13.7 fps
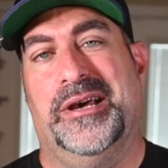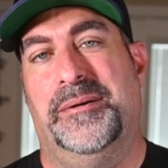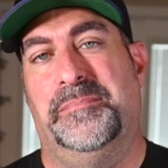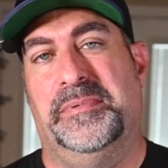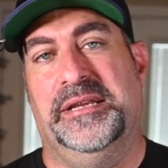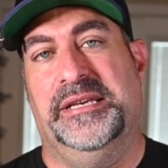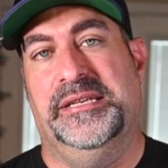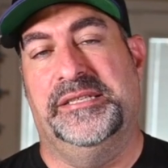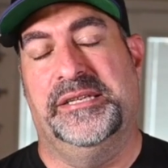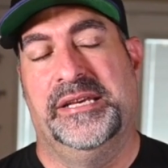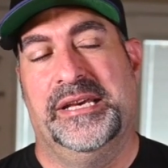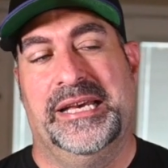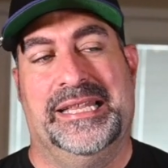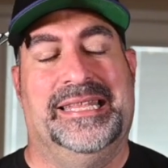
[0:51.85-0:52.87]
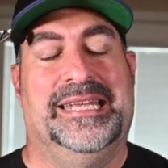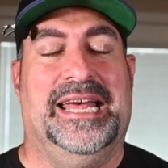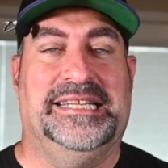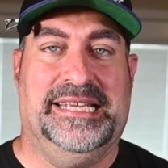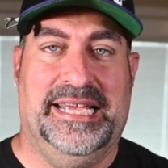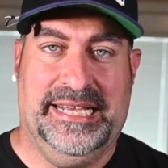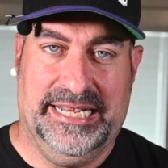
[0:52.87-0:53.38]
companies that
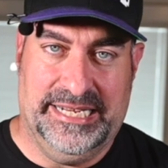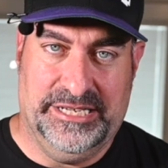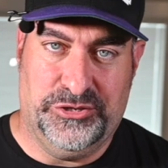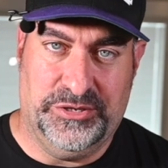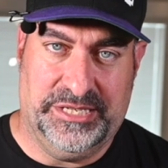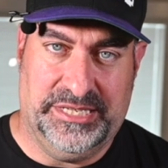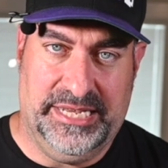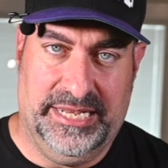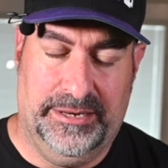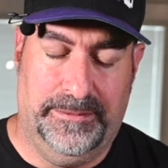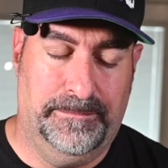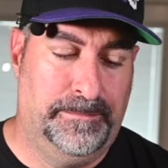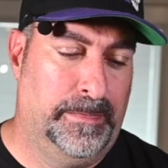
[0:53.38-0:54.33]
I take an interest in.